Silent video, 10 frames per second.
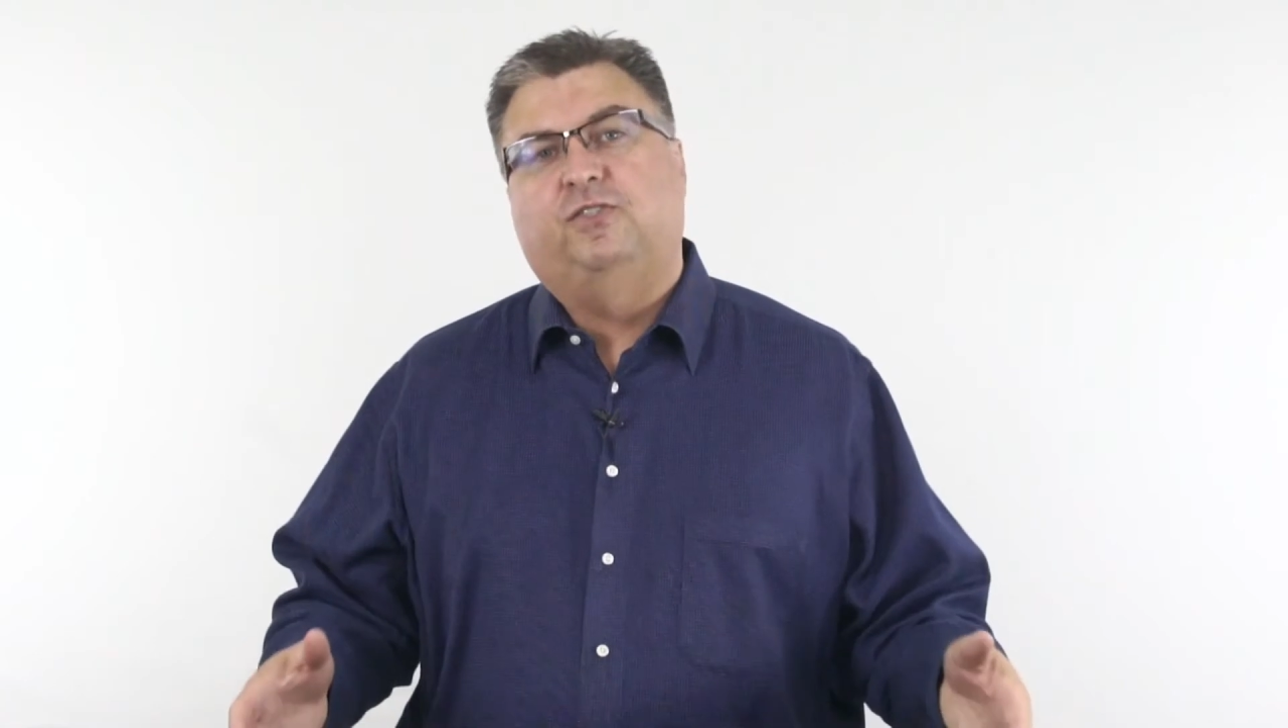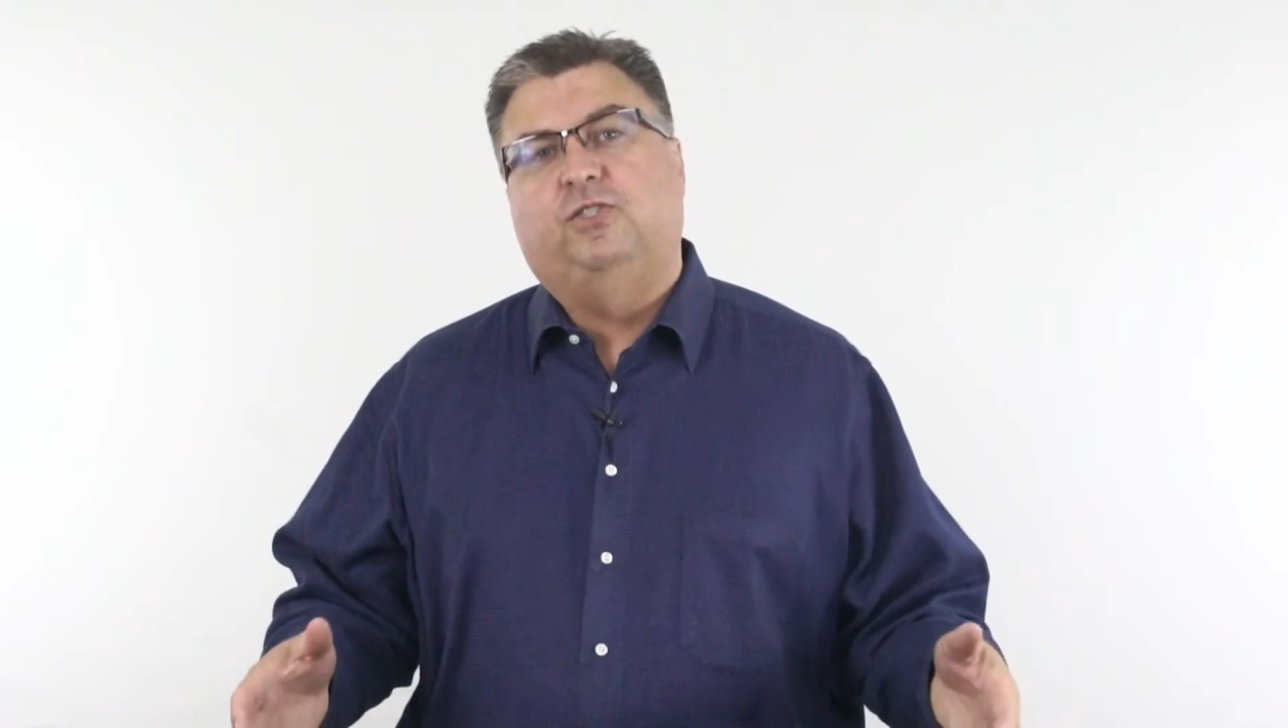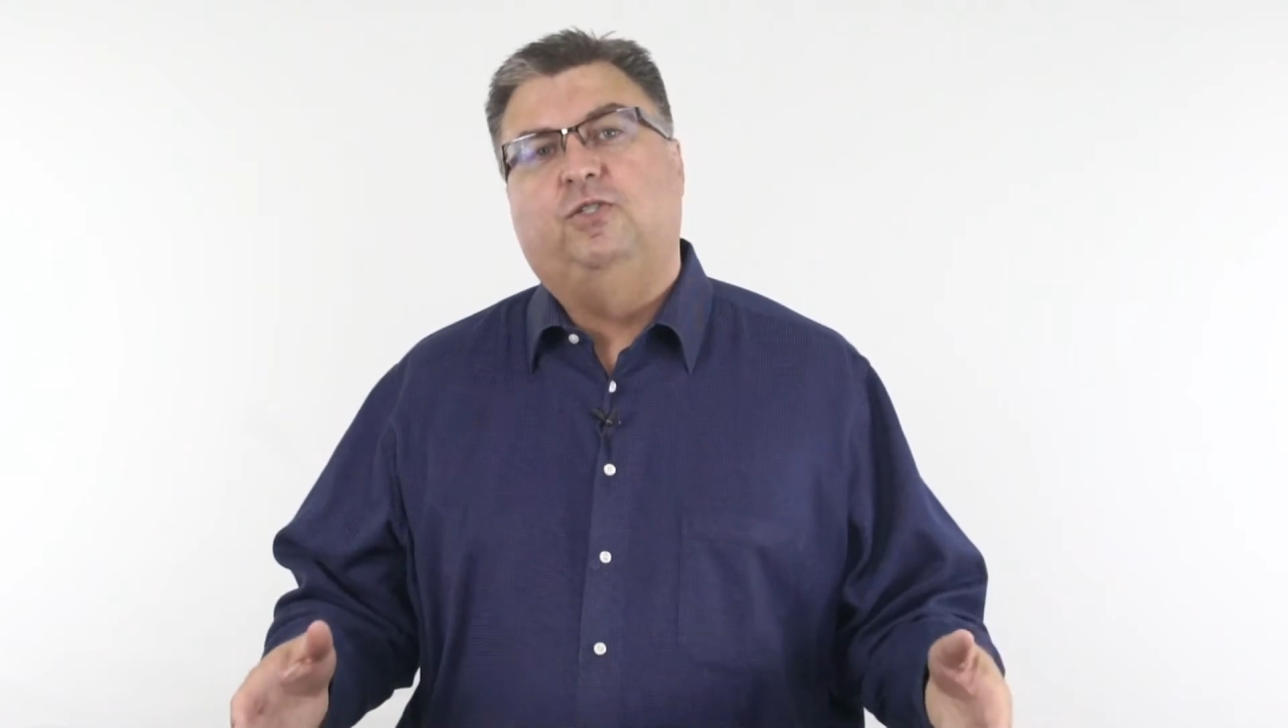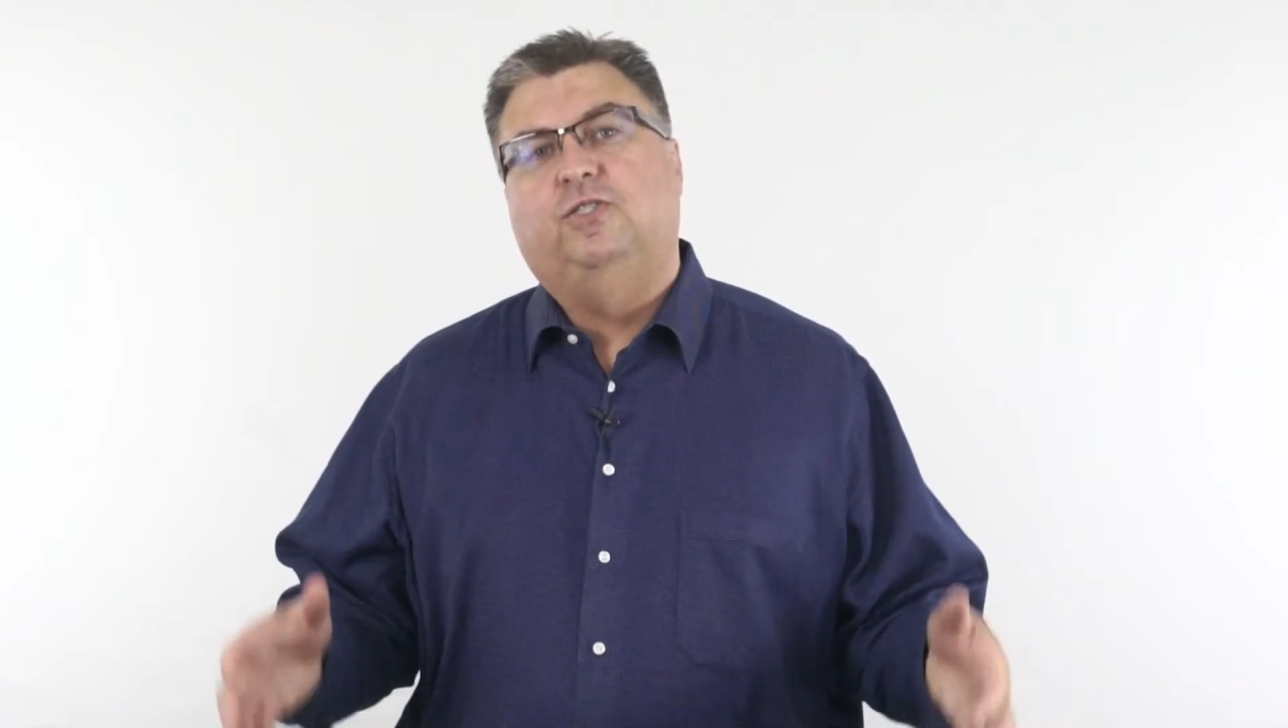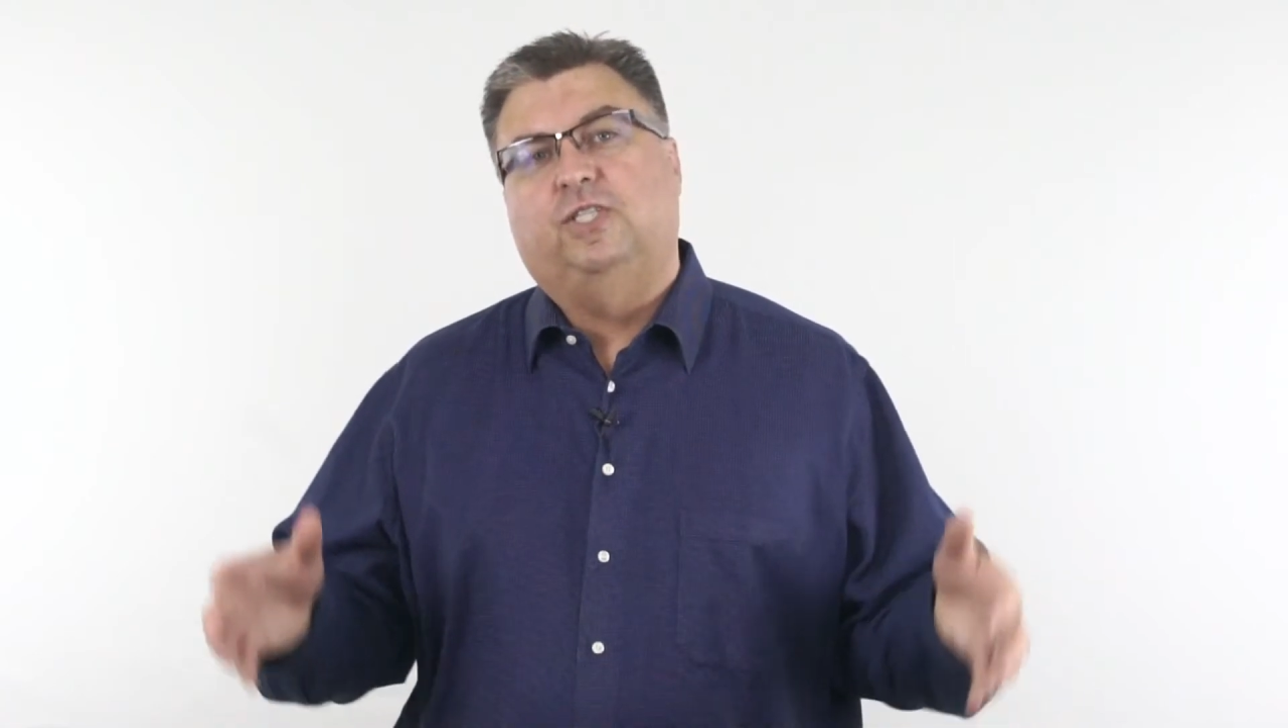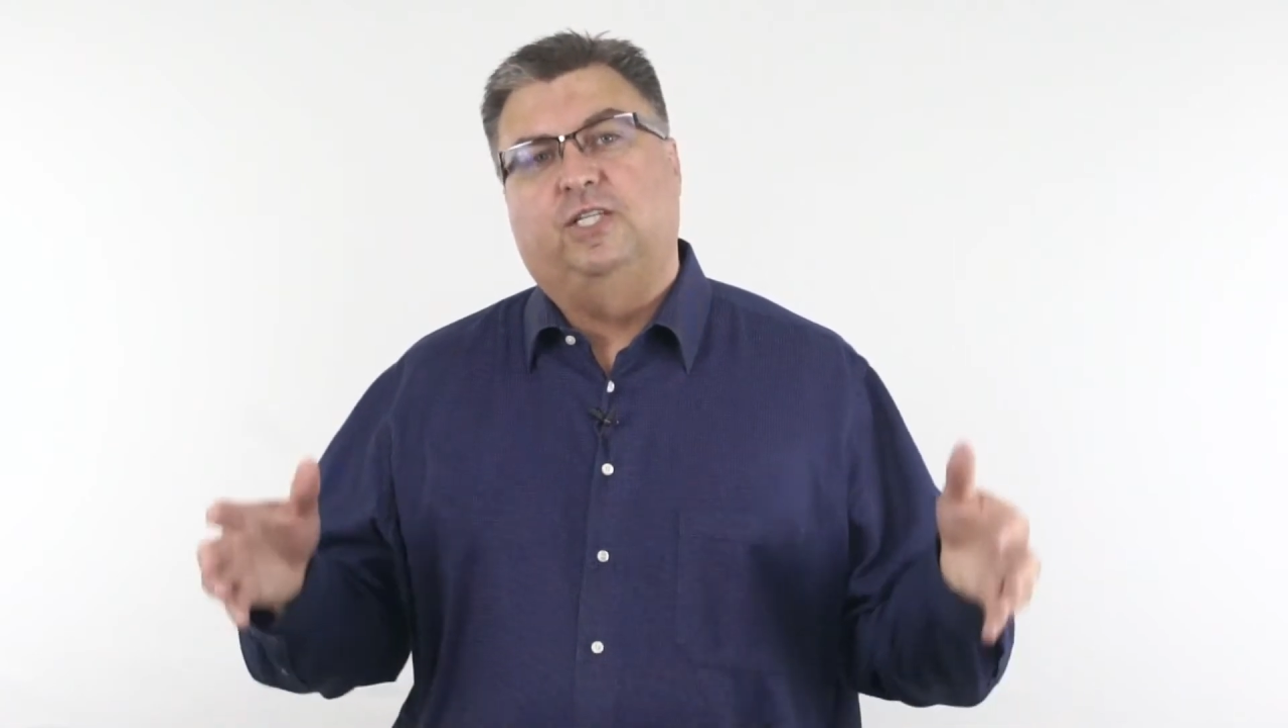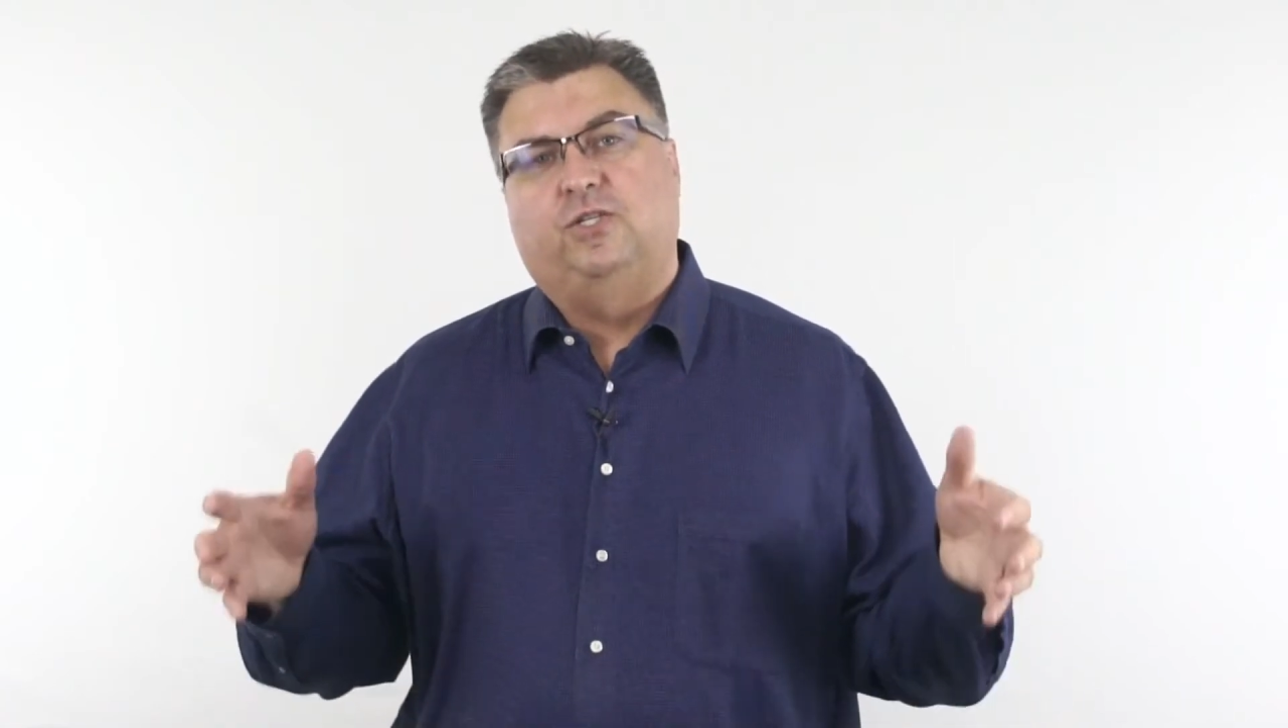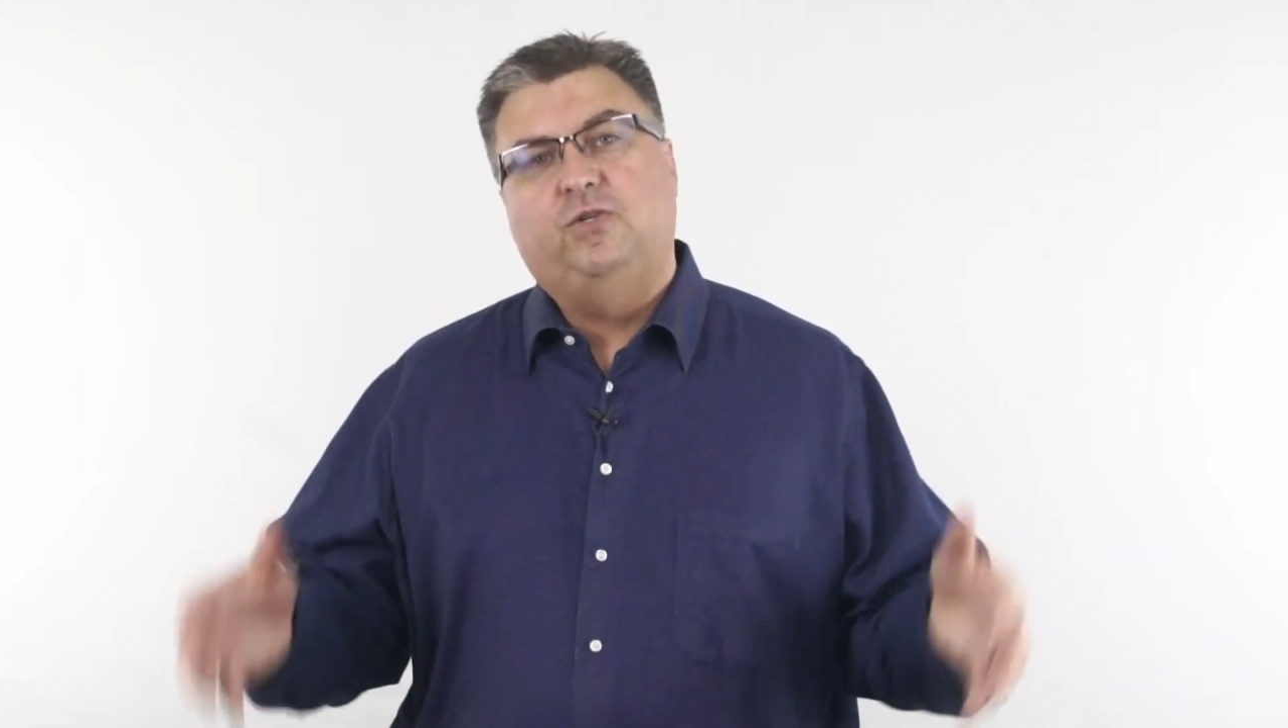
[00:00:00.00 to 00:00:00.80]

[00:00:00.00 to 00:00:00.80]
students and